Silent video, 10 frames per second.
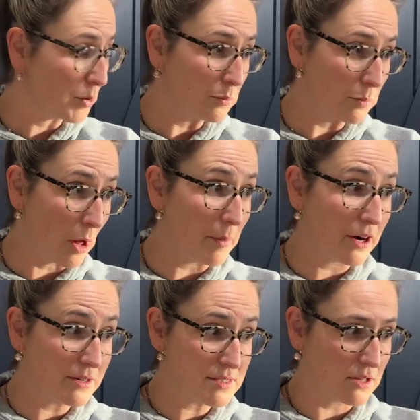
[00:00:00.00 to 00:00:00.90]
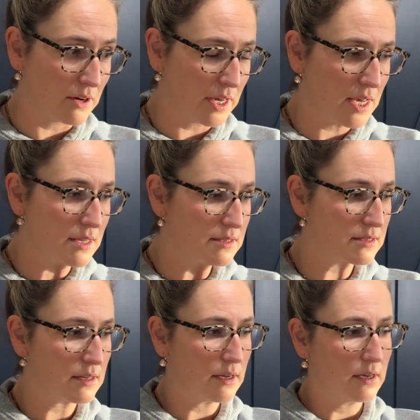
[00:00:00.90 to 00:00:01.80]
Palmaris longus
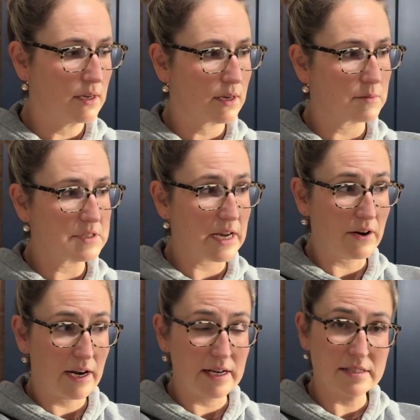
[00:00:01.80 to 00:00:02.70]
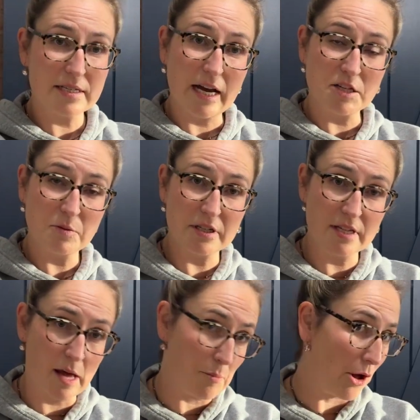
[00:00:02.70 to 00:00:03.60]
comes down and has attachment into
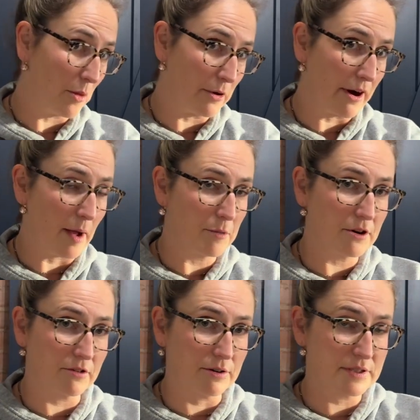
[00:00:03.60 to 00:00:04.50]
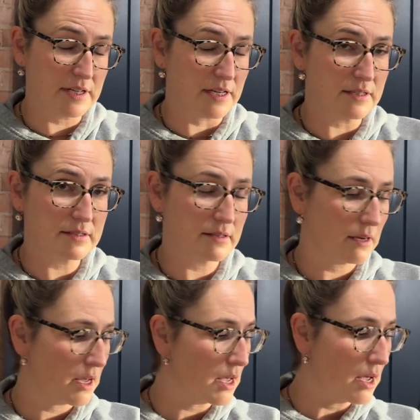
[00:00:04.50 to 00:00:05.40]
that palmar aponeurosis.
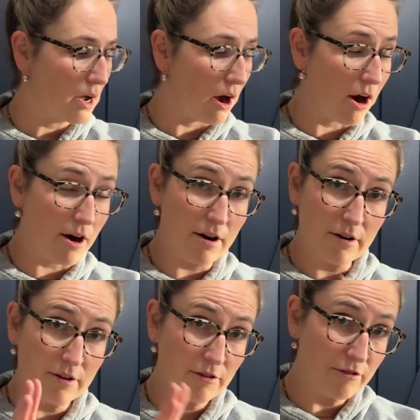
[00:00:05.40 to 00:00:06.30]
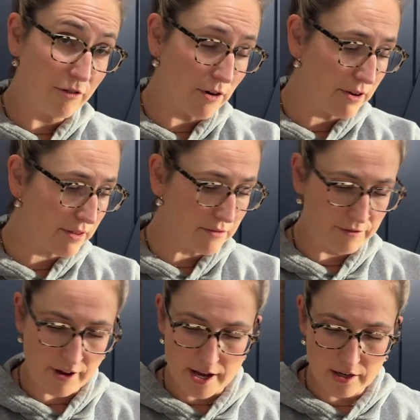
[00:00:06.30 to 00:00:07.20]
Our fourth and
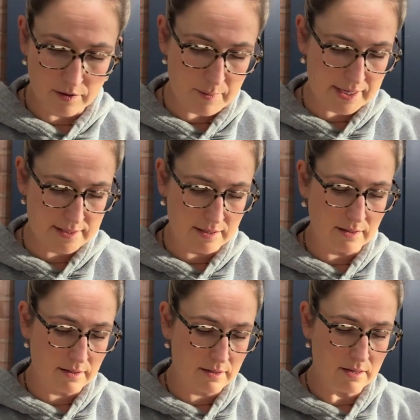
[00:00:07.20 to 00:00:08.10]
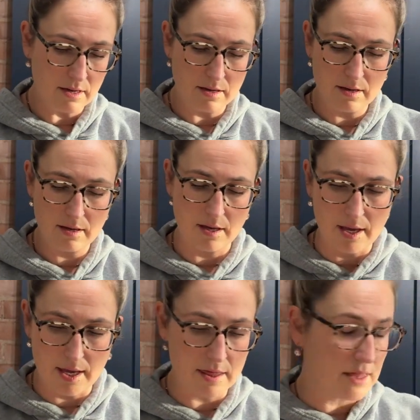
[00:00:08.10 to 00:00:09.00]
final muscle
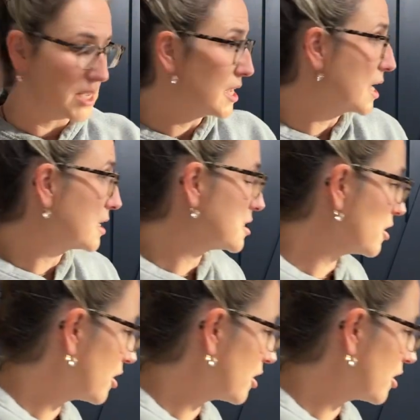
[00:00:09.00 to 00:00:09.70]
in the anterior